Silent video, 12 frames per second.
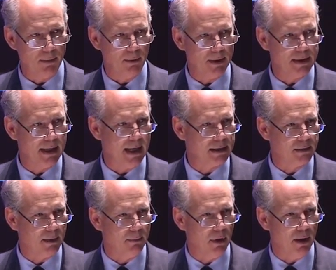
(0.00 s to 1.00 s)
I remember
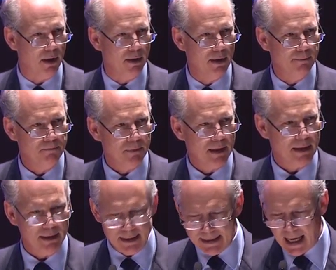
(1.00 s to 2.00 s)
asking my mother,
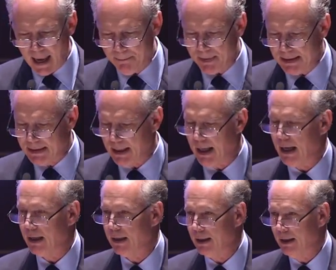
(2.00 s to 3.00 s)
could this happen
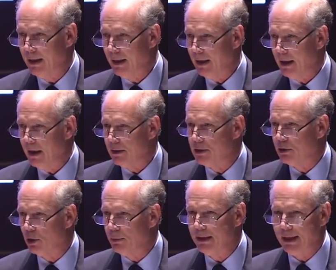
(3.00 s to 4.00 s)
today? And she
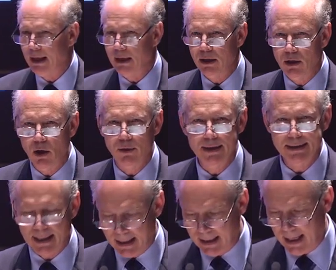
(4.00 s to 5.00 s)
told me, Danny, no, this
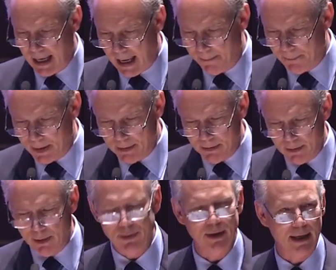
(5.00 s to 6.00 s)
can't happen.
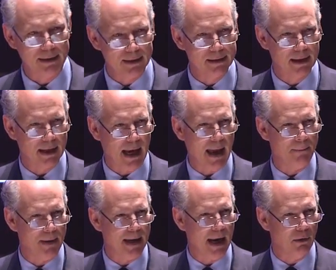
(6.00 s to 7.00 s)
Nothing like this could
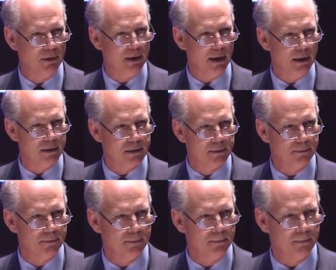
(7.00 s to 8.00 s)
happen nowadays.
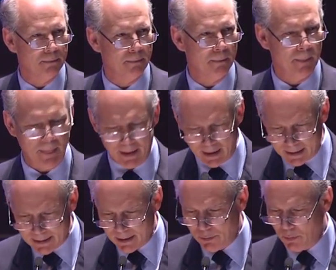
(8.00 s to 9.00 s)
I
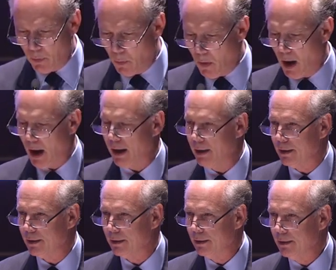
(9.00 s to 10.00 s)
said to her, why?
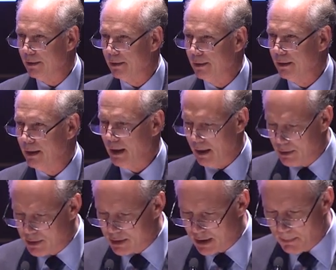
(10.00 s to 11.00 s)
And
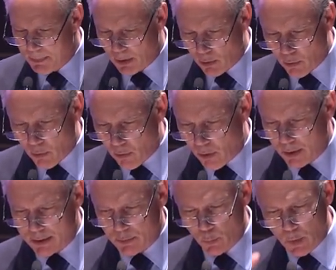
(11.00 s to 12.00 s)
she said,
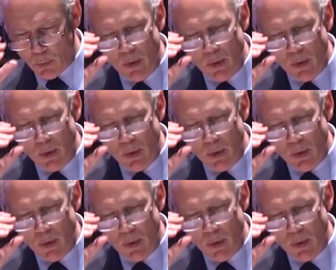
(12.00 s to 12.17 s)
because we